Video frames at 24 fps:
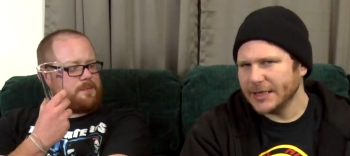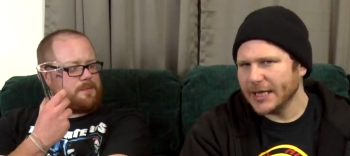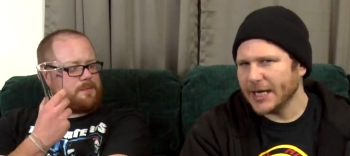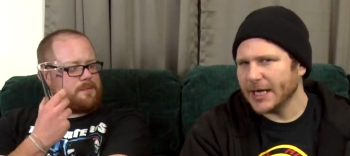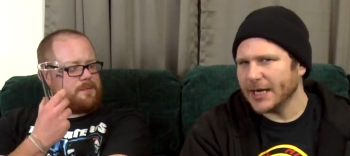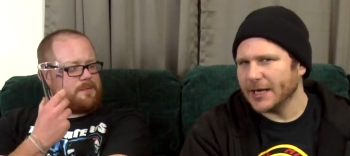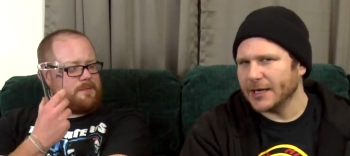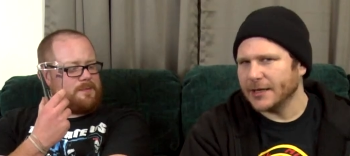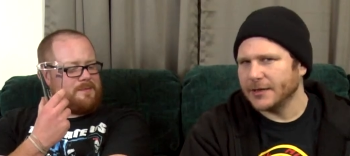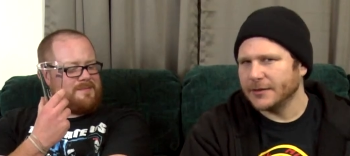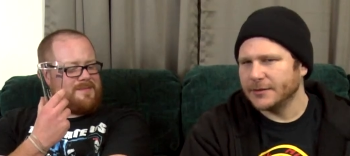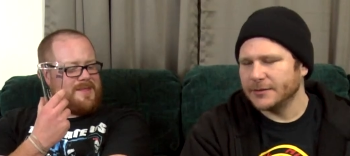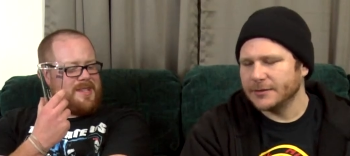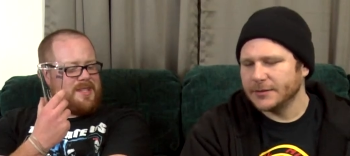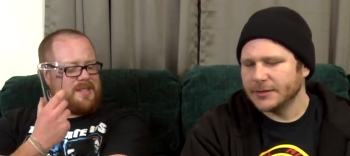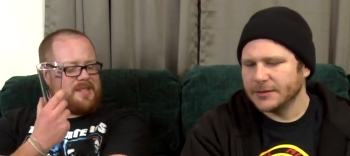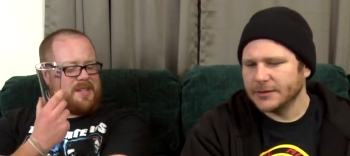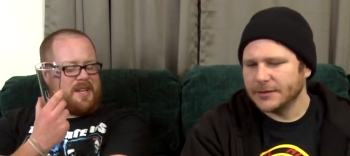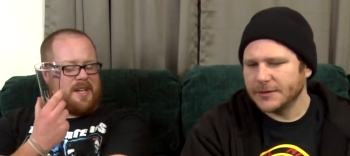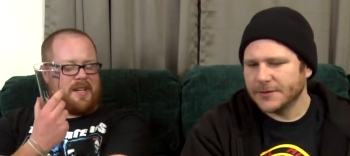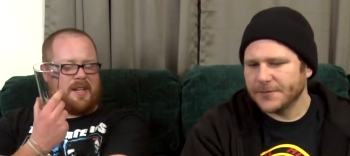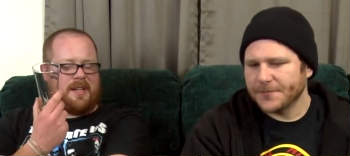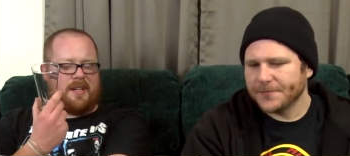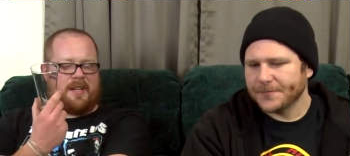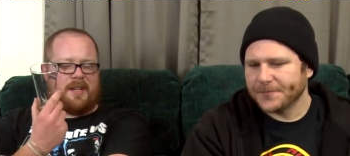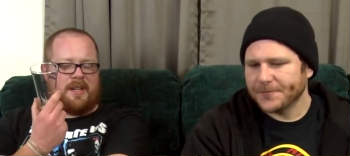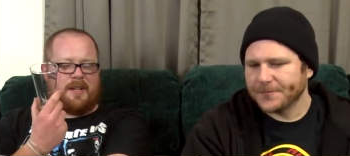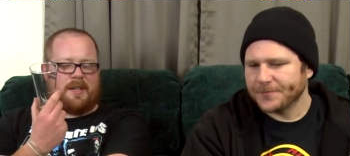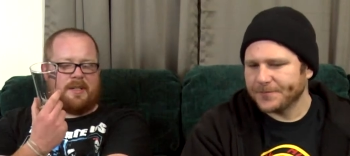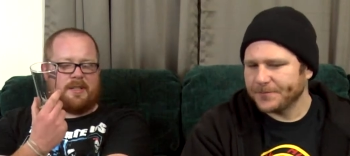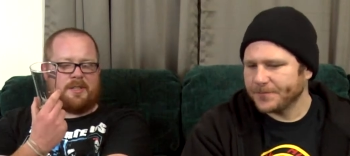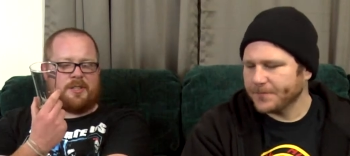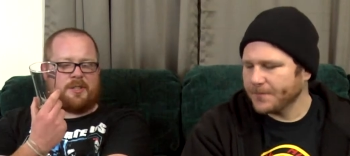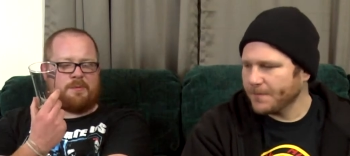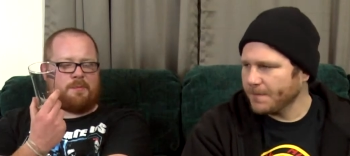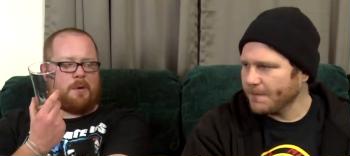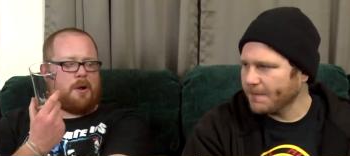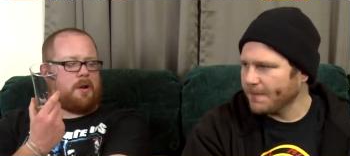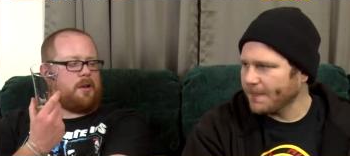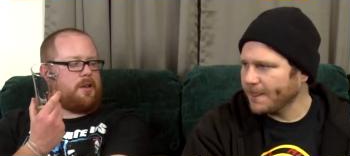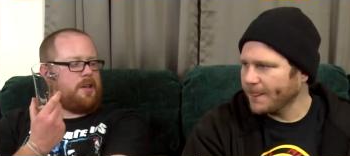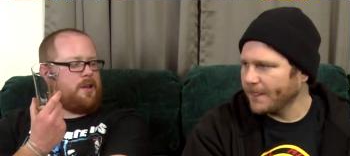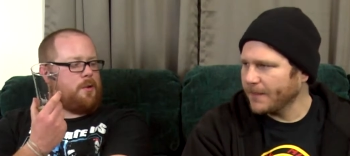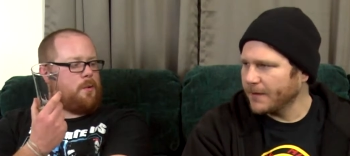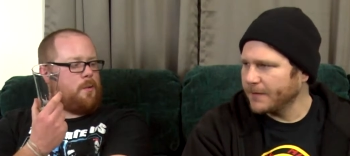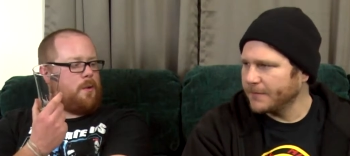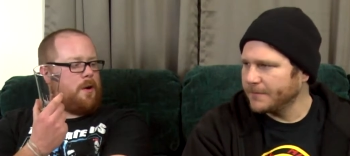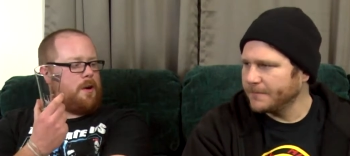Speaker 1: Yeah. It's like a
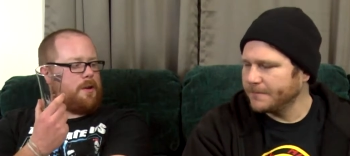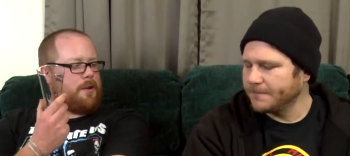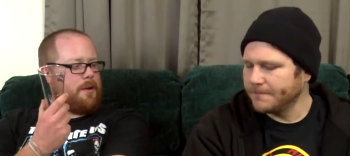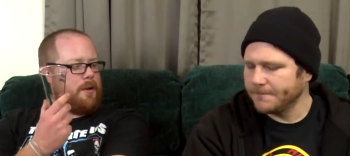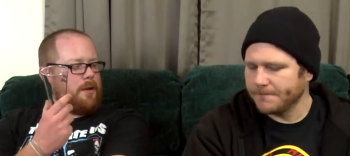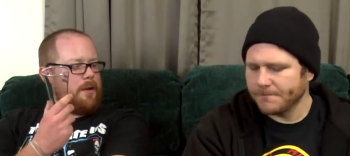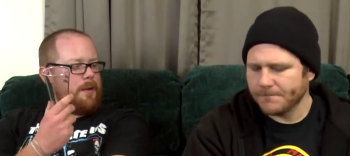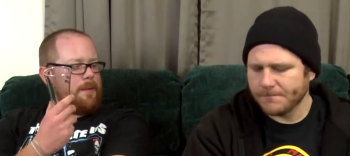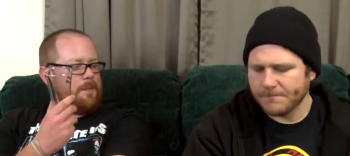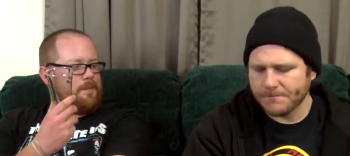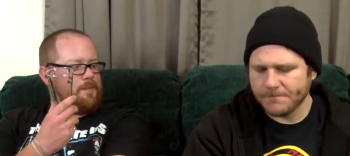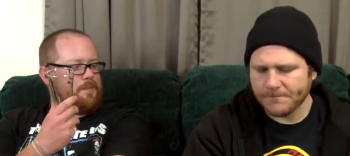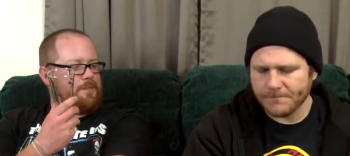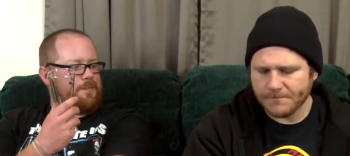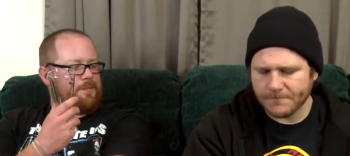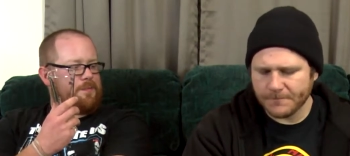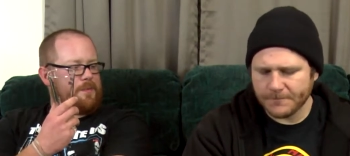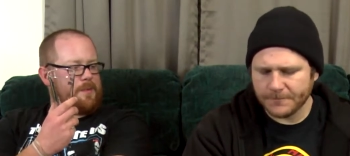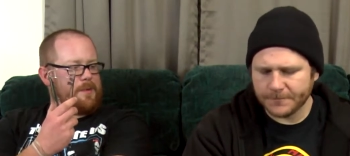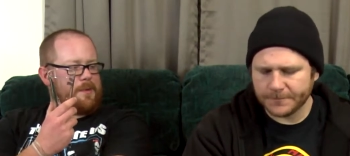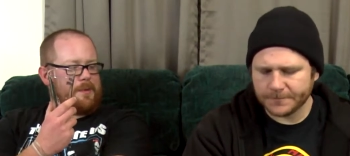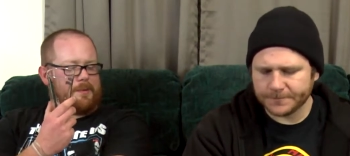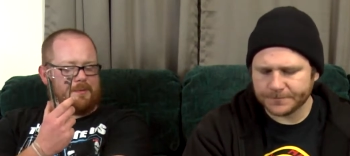sparkling water. Mm -hmm.